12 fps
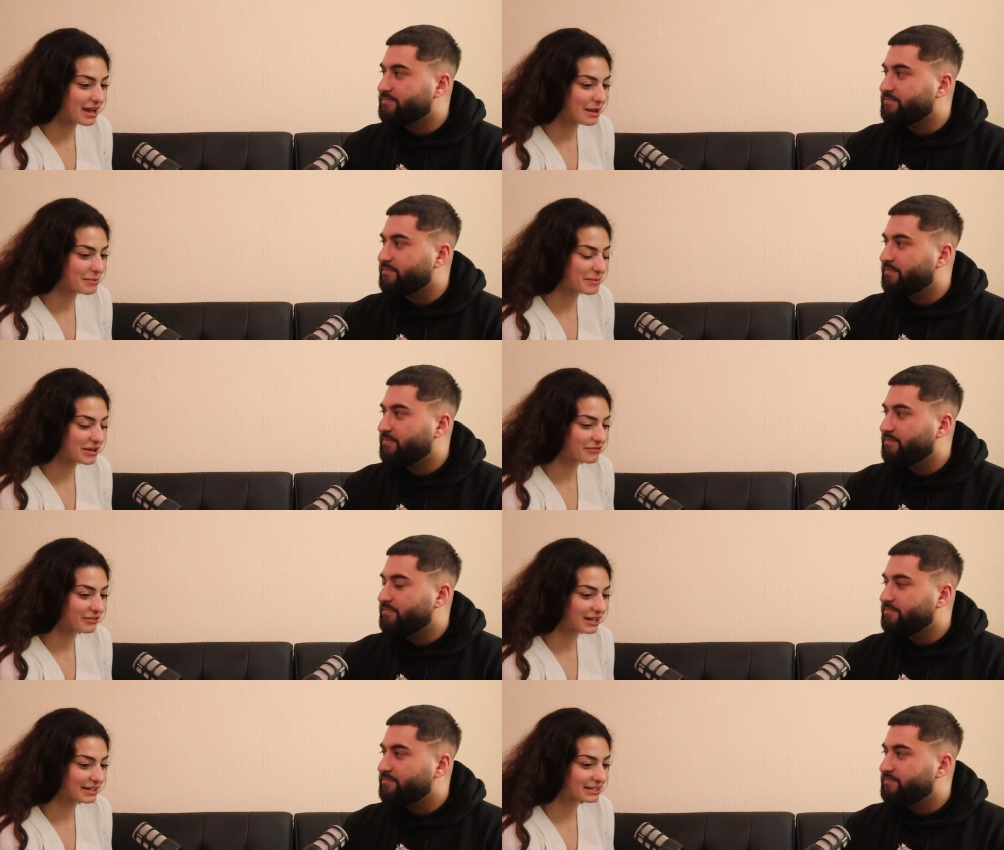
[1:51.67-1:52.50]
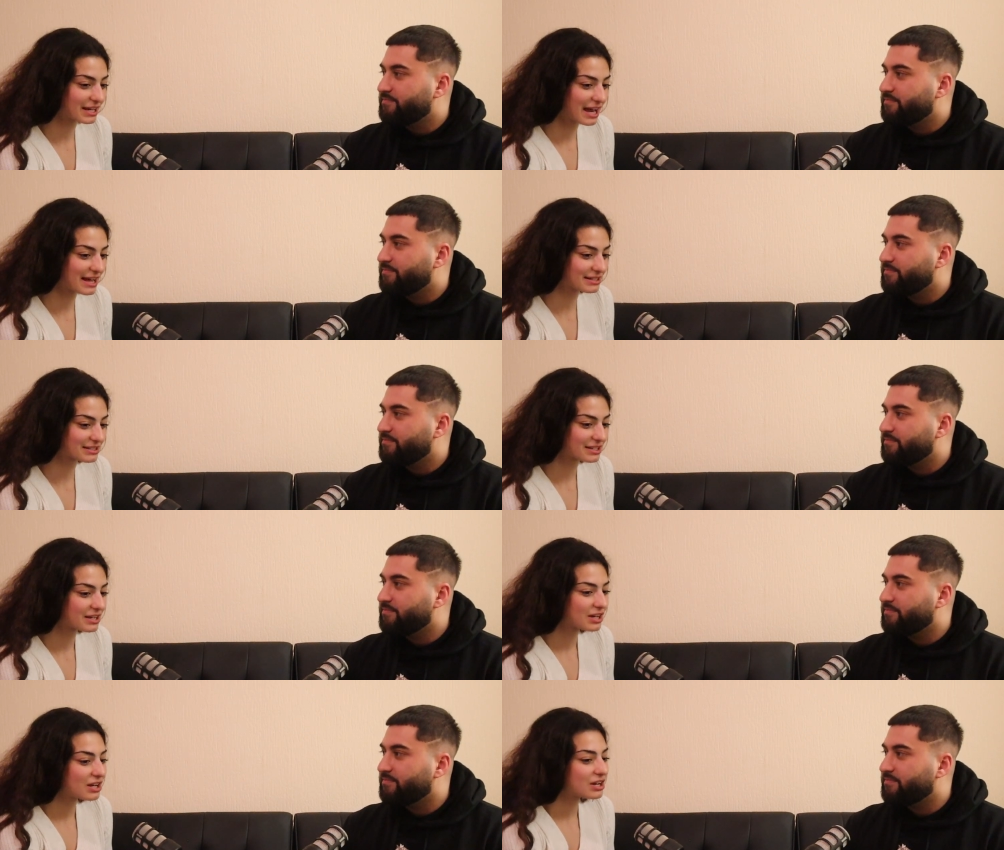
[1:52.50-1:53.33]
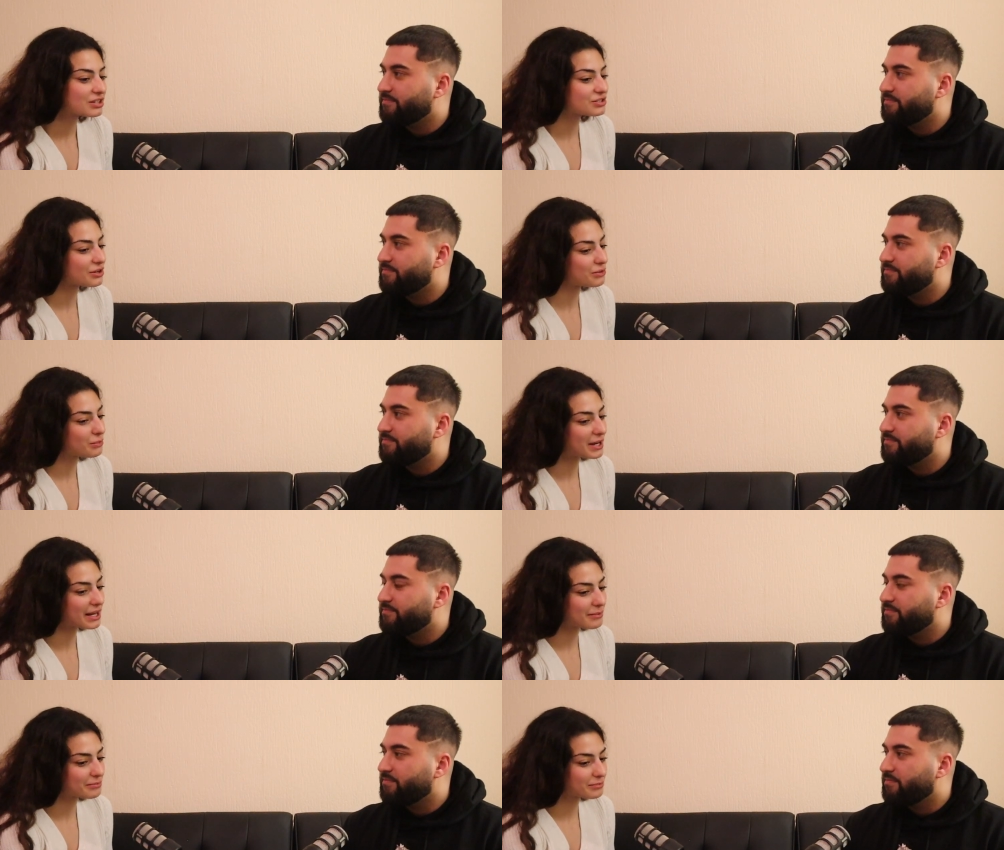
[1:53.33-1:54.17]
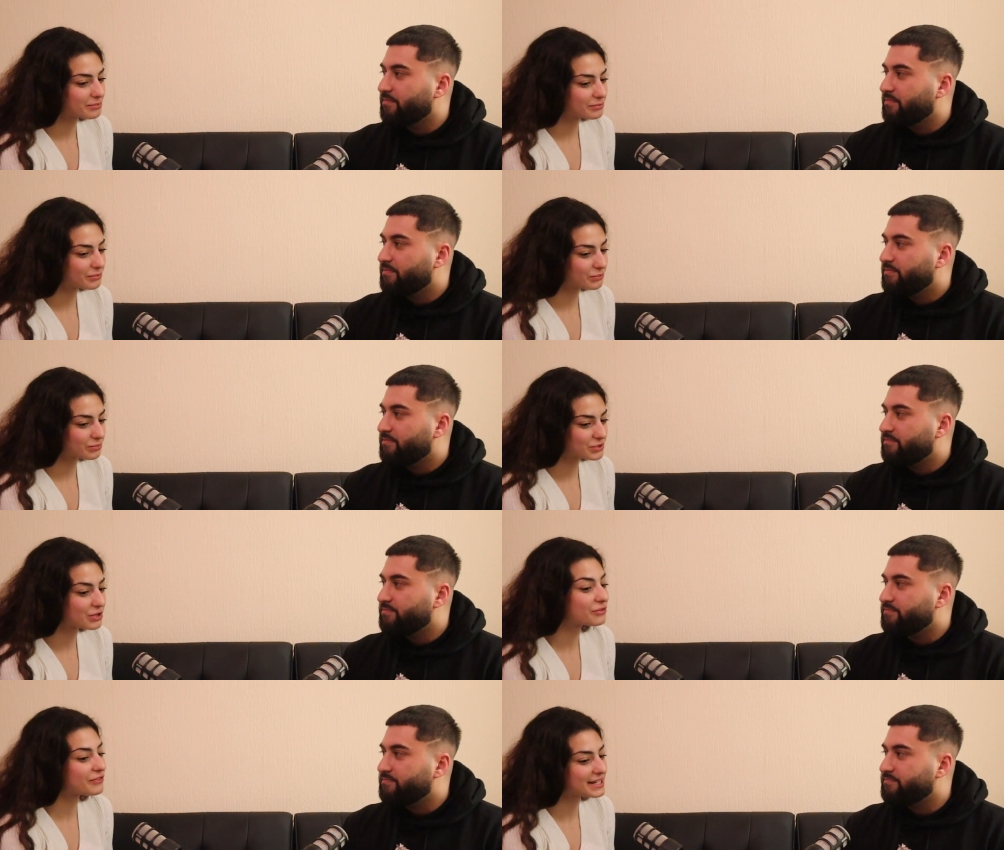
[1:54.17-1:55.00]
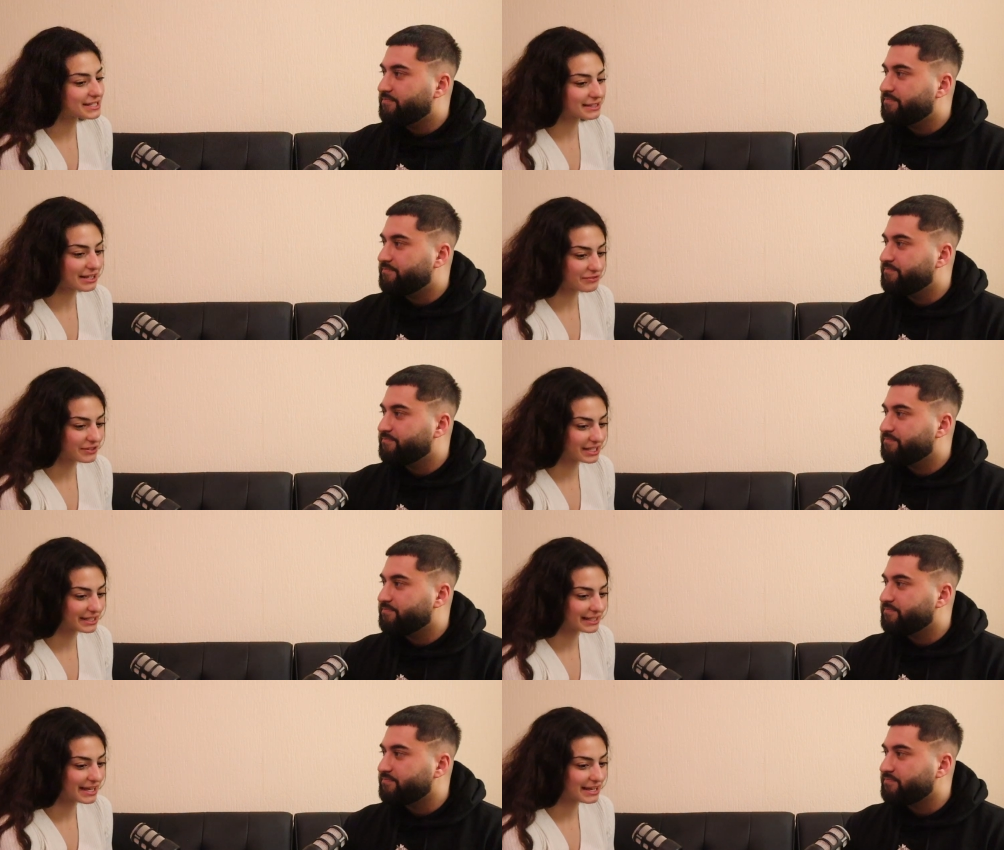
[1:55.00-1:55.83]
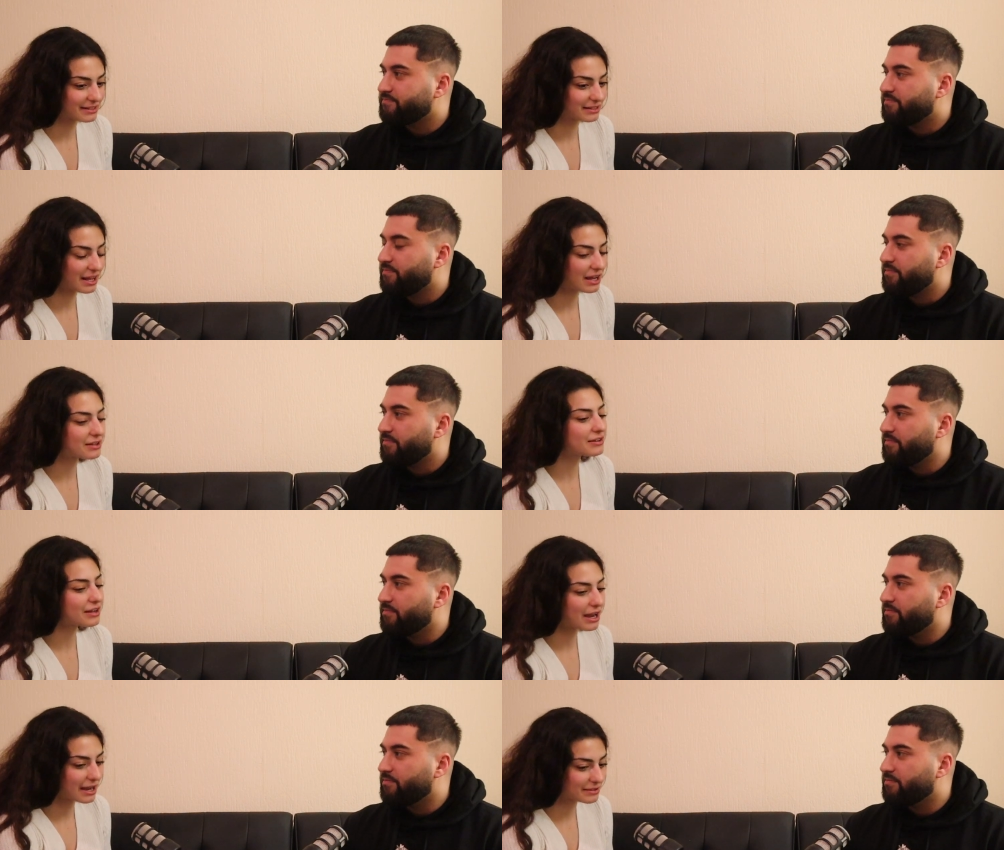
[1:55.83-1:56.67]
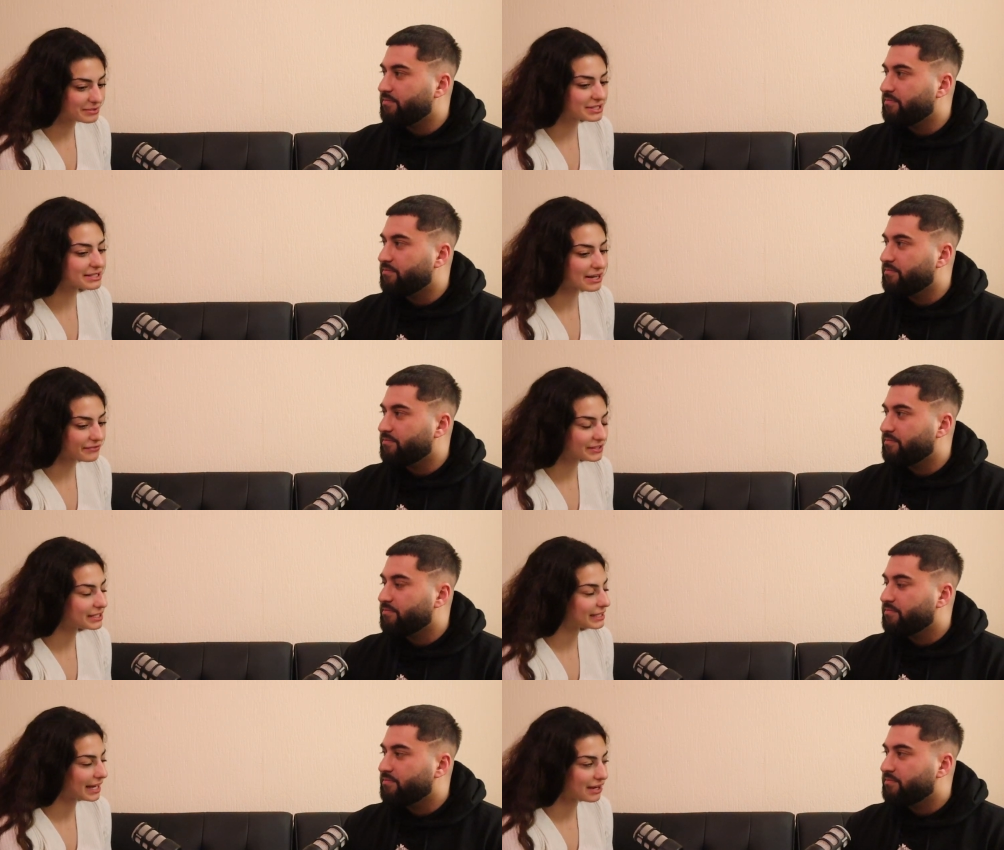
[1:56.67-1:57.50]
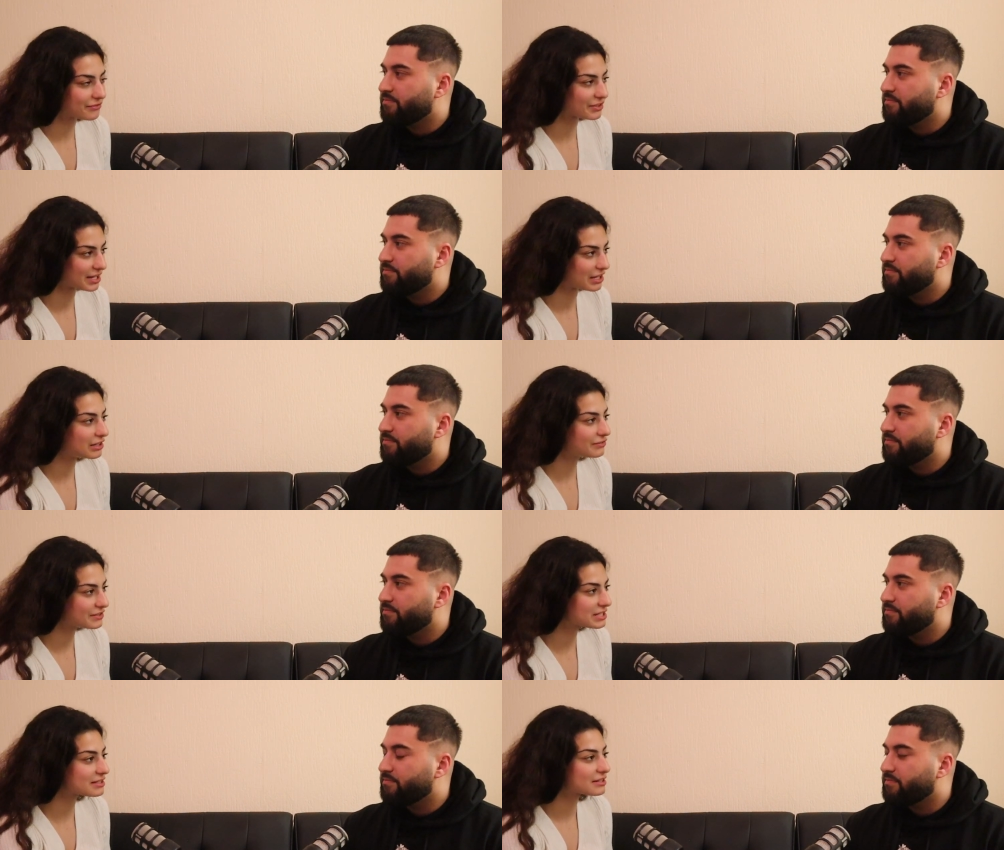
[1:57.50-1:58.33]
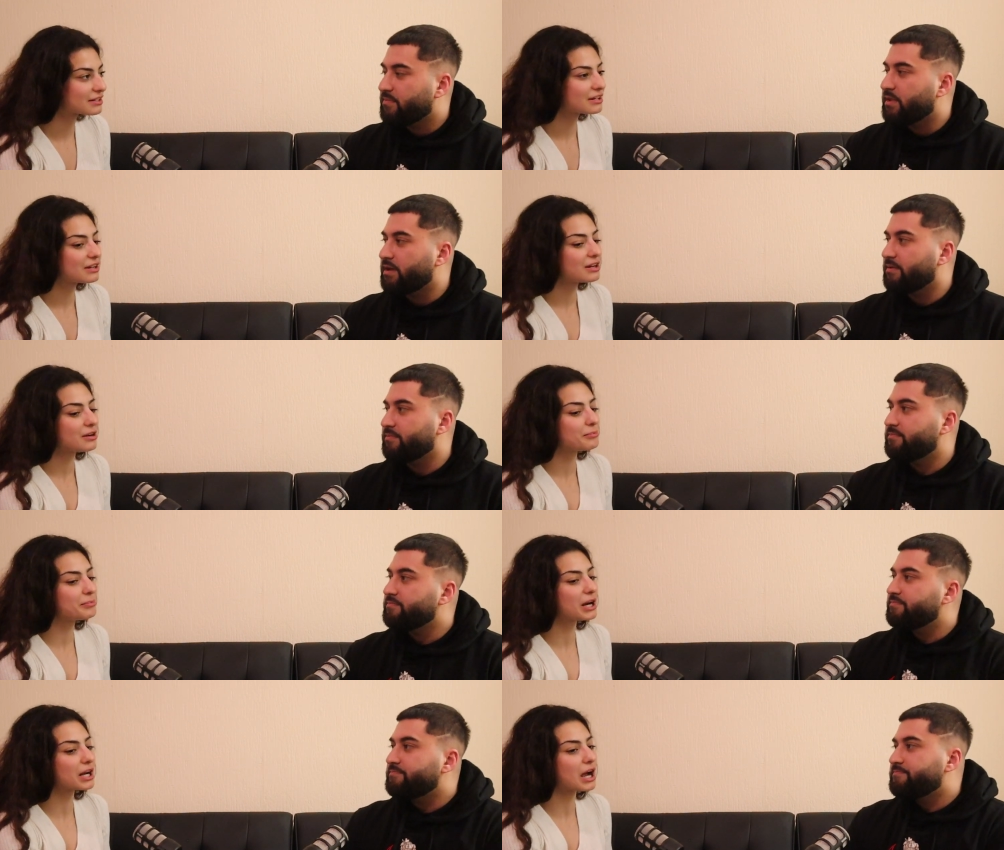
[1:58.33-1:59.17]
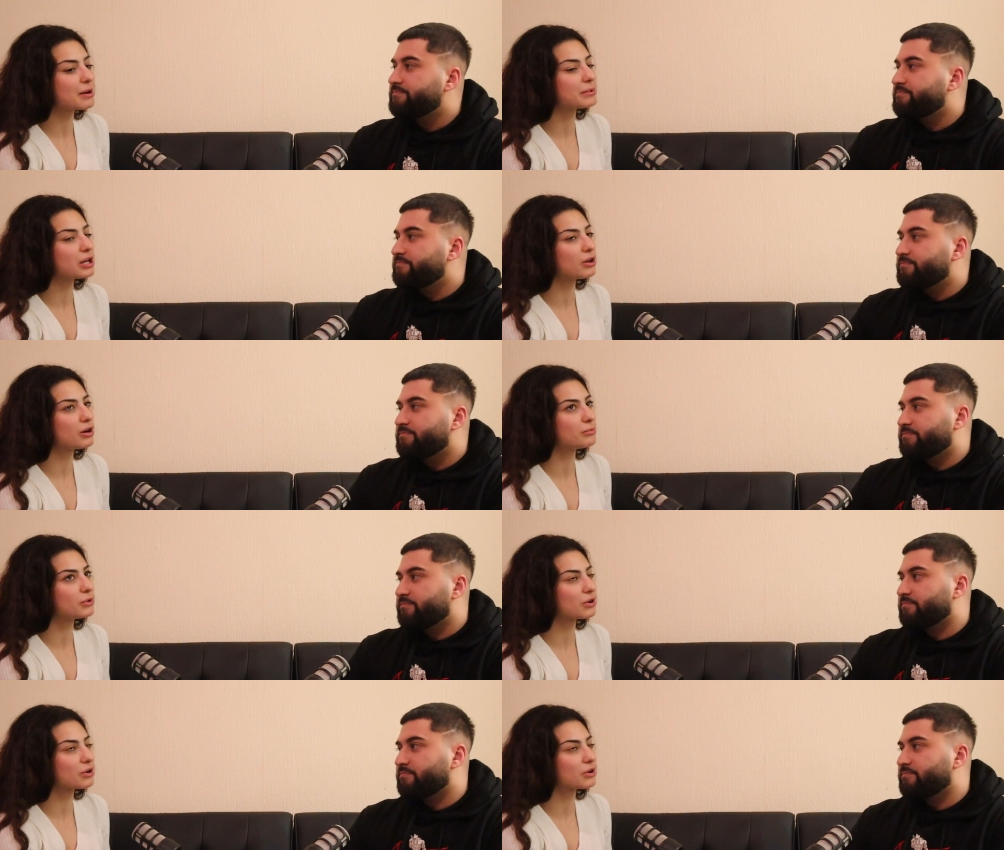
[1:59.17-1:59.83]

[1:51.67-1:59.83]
Speaker 1: MMA fight, and so when I'm so facing that feeling again, I definitely have nerves. Yeah. But I'm a lot